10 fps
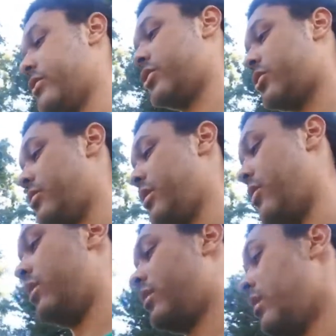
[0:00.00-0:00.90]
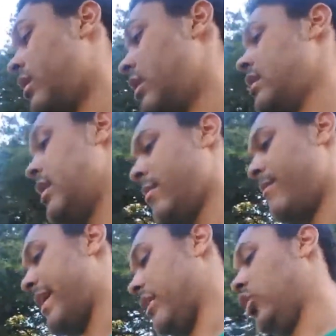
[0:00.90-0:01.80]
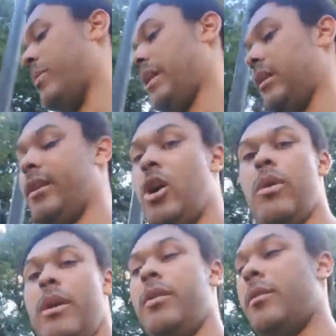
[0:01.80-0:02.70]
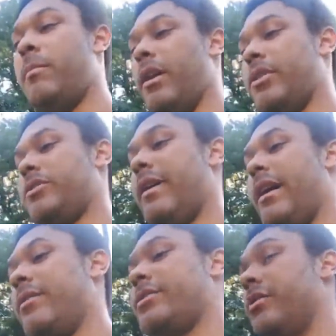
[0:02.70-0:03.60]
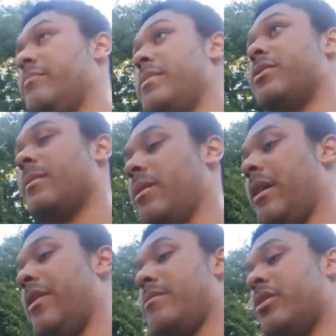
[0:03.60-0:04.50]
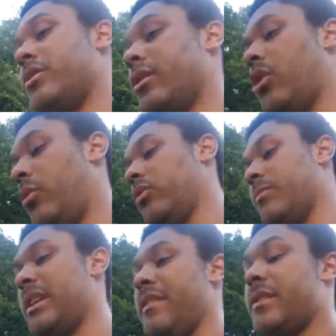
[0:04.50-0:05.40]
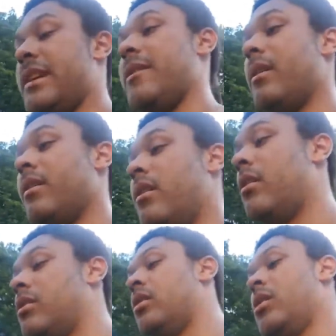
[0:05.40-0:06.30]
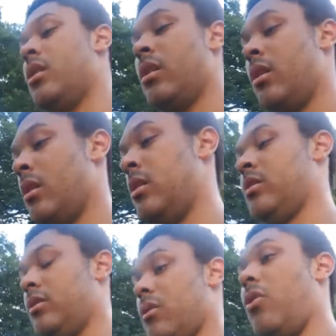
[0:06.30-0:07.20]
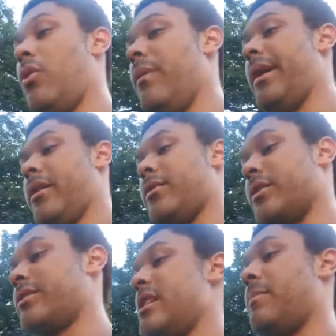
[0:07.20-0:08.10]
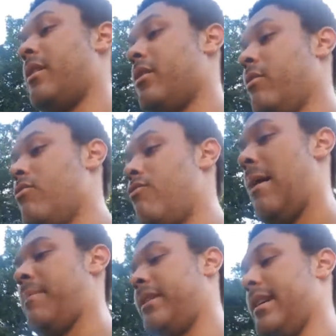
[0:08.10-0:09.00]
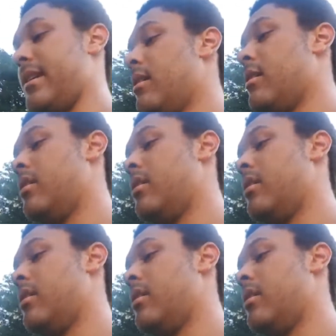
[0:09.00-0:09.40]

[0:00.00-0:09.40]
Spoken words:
and just, you know, make it a little bit lower production value so the Mutant Girl will stay the same. Or, I don't know, just keep rapidly